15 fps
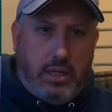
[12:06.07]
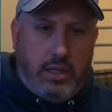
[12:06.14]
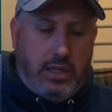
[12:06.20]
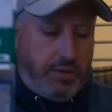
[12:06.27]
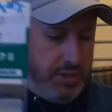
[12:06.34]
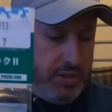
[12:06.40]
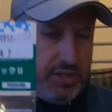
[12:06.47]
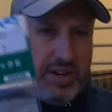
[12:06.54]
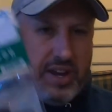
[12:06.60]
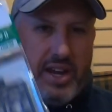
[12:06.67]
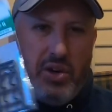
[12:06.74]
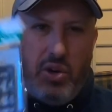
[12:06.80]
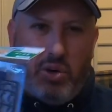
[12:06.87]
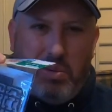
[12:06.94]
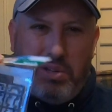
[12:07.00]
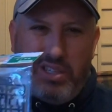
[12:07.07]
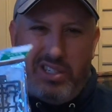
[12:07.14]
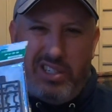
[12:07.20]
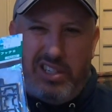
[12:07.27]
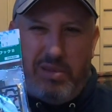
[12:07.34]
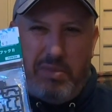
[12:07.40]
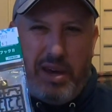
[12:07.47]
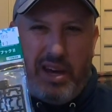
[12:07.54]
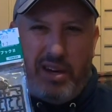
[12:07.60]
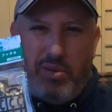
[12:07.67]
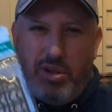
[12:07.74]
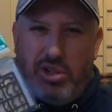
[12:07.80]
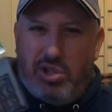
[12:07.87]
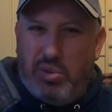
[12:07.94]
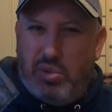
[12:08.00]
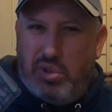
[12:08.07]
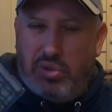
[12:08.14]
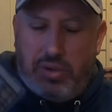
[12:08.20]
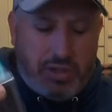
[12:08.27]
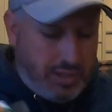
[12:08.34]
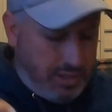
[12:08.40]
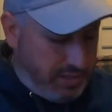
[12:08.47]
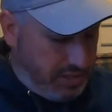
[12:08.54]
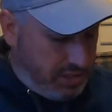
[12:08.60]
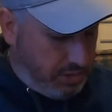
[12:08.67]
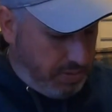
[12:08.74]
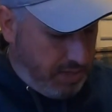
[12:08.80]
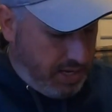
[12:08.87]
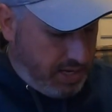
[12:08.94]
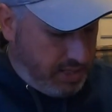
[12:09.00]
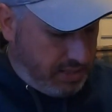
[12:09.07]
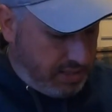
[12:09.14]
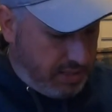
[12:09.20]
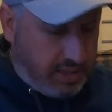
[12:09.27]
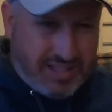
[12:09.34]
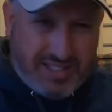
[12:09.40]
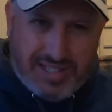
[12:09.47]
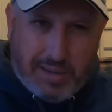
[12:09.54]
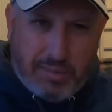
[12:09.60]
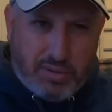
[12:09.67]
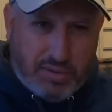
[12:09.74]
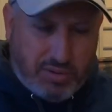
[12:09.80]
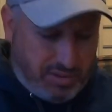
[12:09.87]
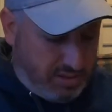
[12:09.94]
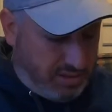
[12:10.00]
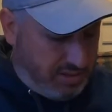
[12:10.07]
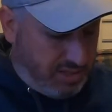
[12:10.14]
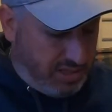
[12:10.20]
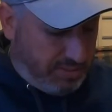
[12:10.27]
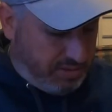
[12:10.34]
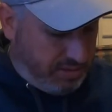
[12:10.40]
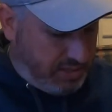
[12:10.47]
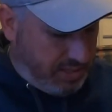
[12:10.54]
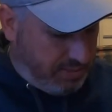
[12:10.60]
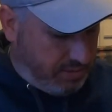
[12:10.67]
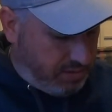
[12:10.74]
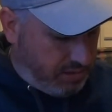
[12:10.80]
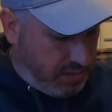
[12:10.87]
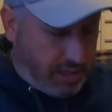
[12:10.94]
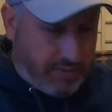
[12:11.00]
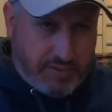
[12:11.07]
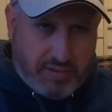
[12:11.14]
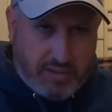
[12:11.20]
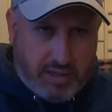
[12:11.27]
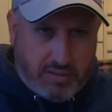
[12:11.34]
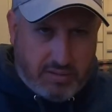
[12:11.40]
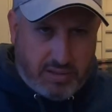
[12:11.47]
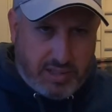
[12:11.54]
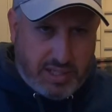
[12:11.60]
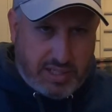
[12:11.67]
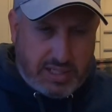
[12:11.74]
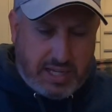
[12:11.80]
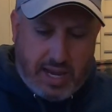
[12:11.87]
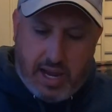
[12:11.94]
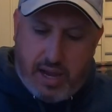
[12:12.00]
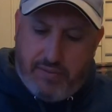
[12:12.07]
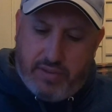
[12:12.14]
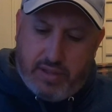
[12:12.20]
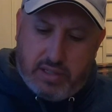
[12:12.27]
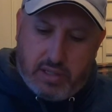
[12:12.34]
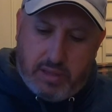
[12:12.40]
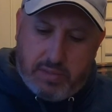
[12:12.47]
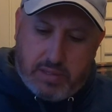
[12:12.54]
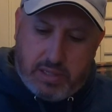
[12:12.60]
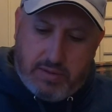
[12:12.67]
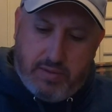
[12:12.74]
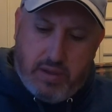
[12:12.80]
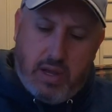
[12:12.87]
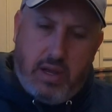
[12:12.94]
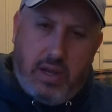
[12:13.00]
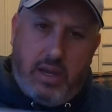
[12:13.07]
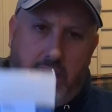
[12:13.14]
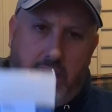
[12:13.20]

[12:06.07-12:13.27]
here in Australia. Normally this is about $2 or $3 in Japan. So doubles kind of a standard for this type of stuff.